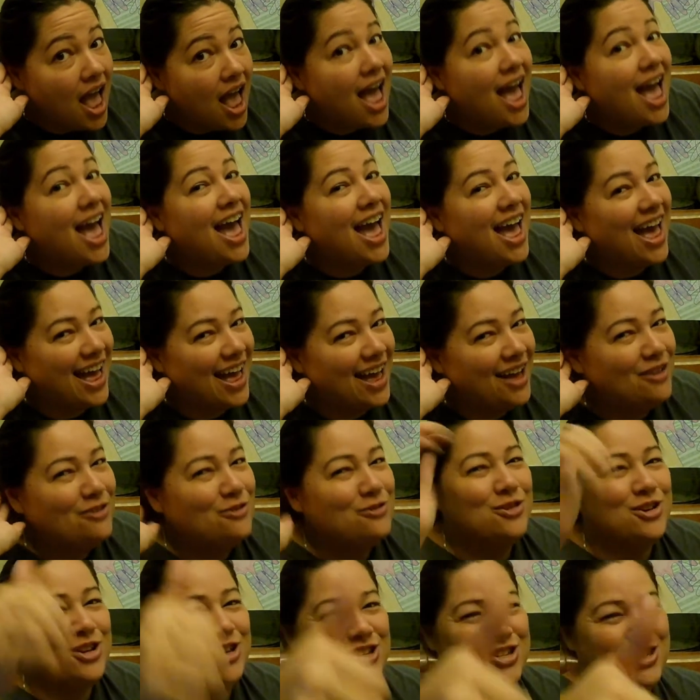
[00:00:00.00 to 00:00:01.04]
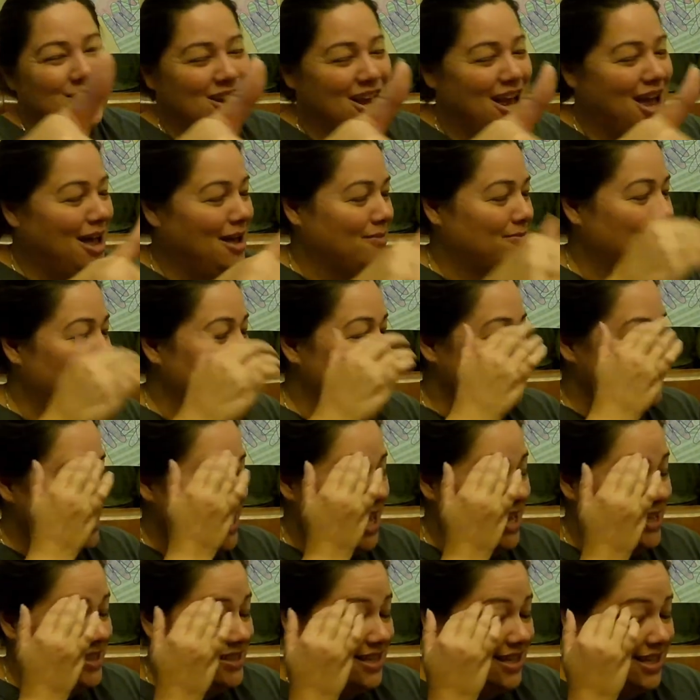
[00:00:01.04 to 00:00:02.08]
Have. Good job.
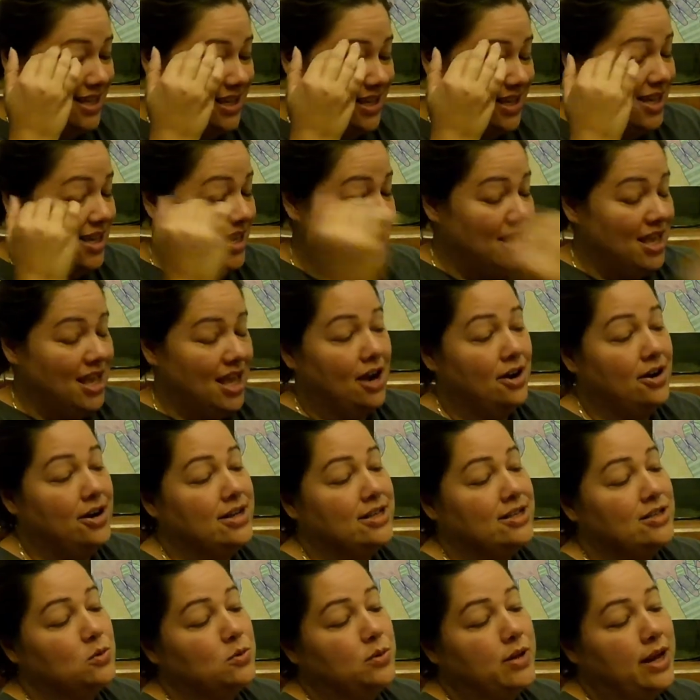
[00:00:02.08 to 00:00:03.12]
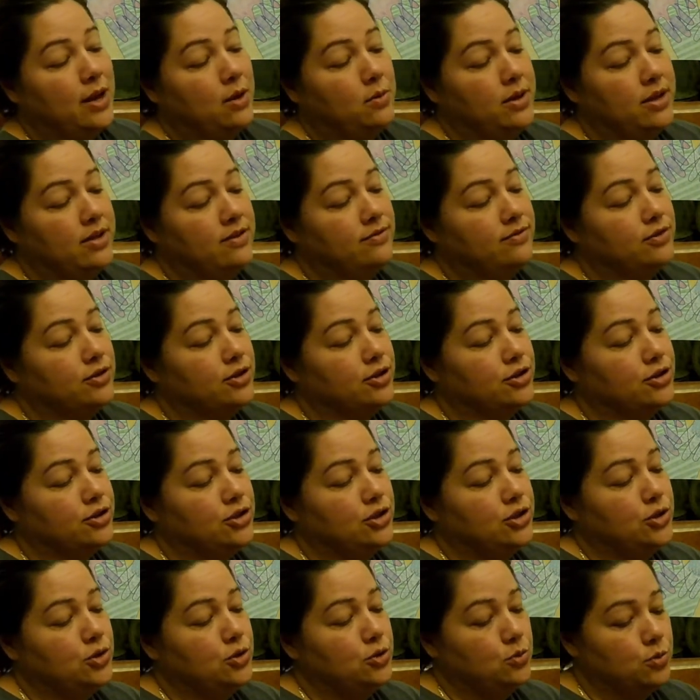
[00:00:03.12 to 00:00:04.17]
Fantastic. All right, so now we have learned
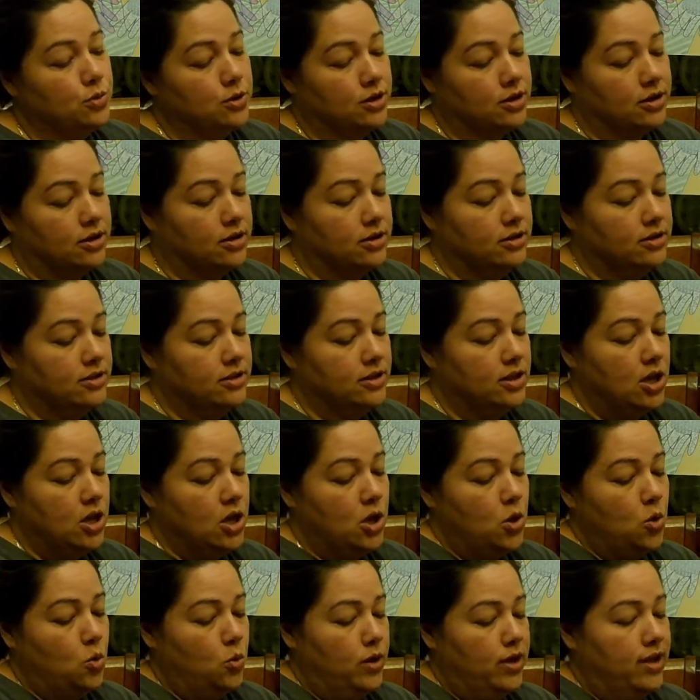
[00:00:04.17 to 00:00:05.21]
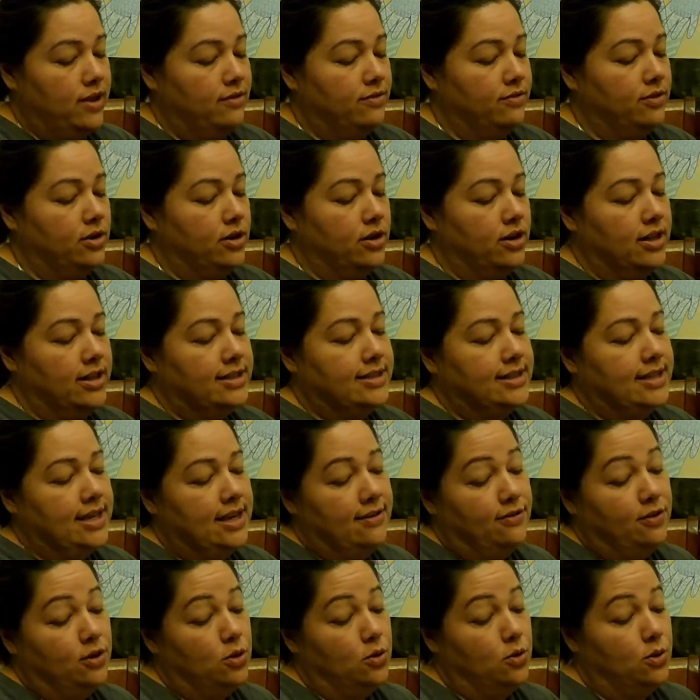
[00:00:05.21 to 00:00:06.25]
two words. We've learned, let's see if
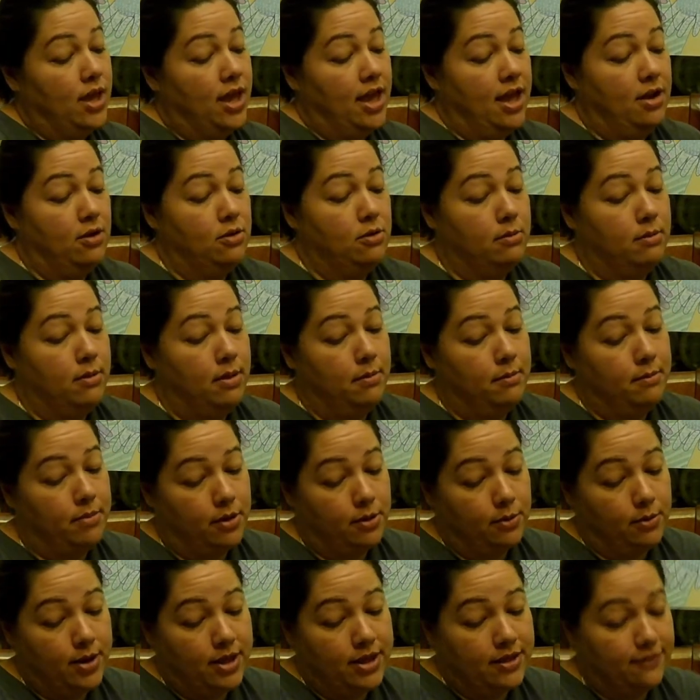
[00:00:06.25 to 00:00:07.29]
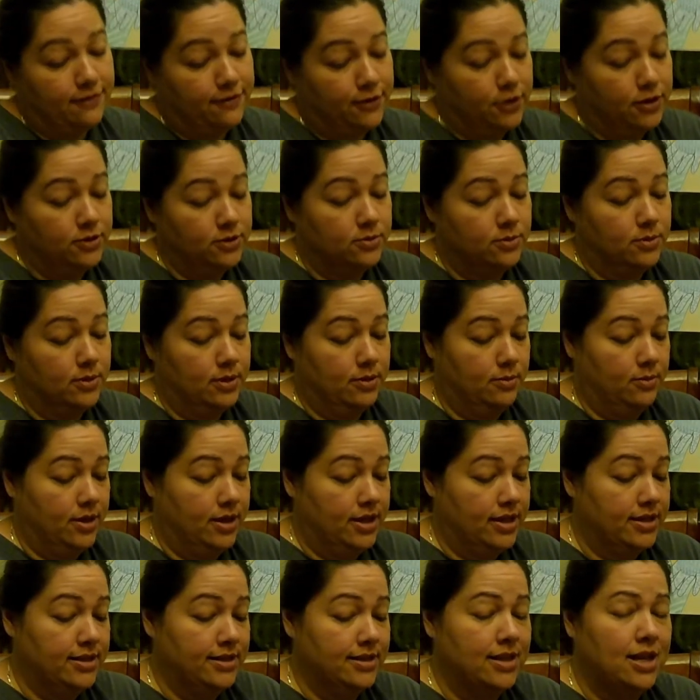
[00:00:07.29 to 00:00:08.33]
you can remember what the first one
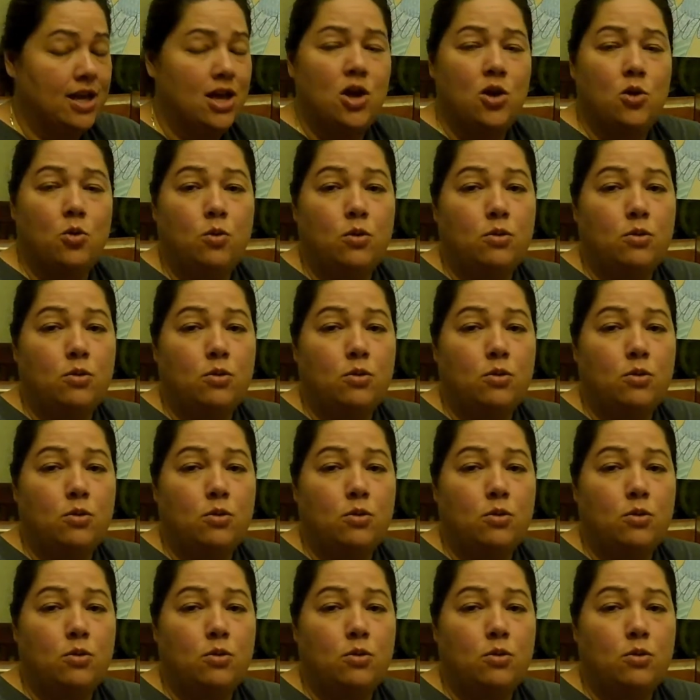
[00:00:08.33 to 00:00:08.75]
was. What